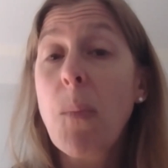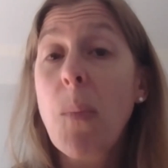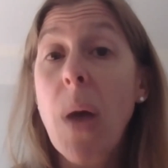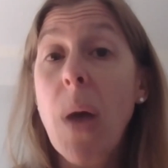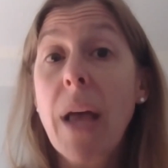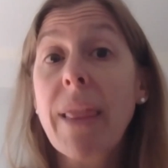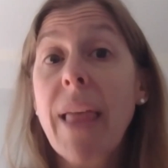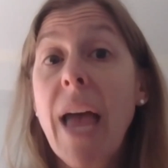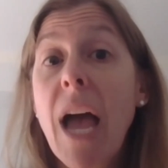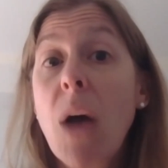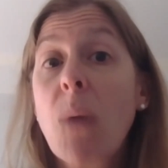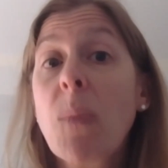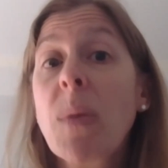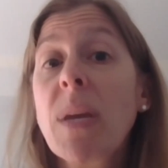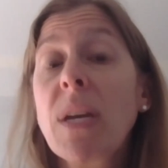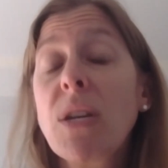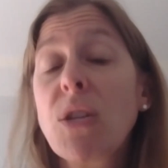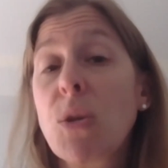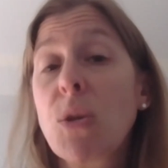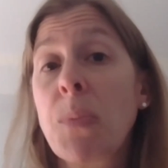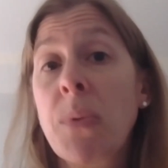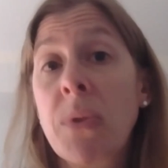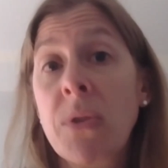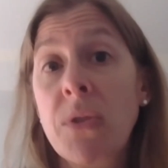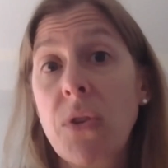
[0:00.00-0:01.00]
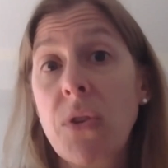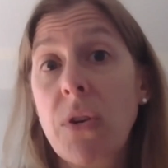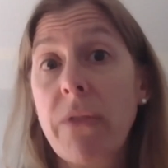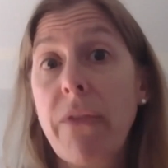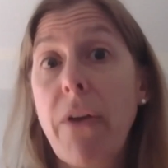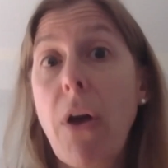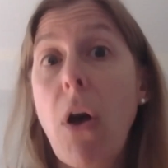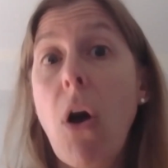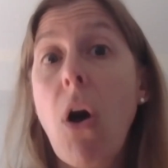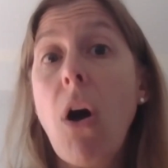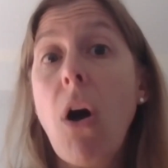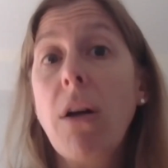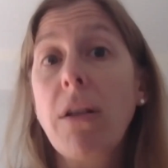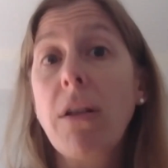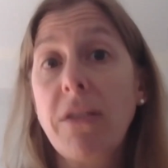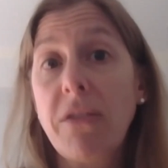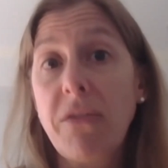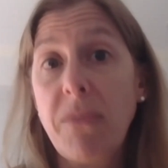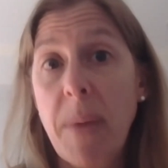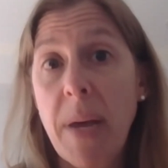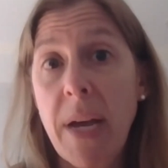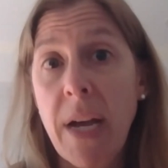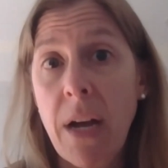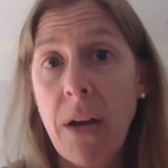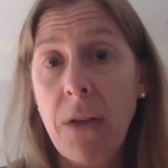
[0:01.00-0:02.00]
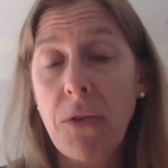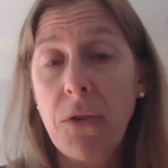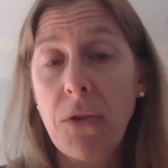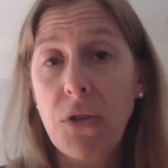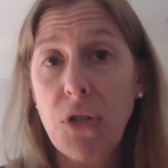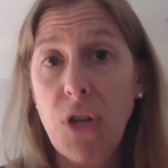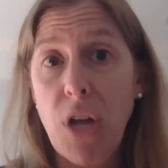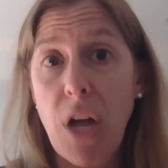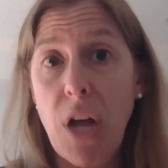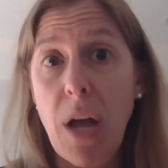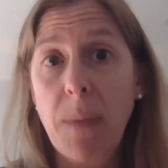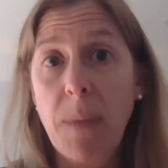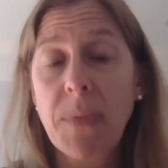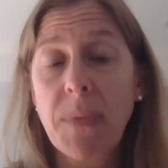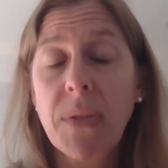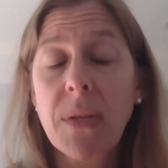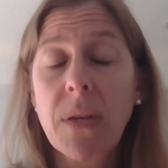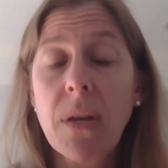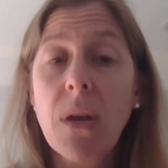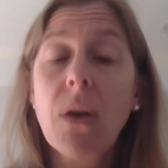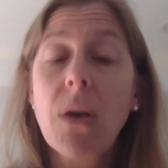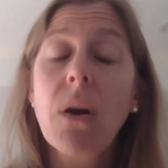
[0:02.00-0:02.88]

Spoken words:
allow me to preserve all of my other jobs.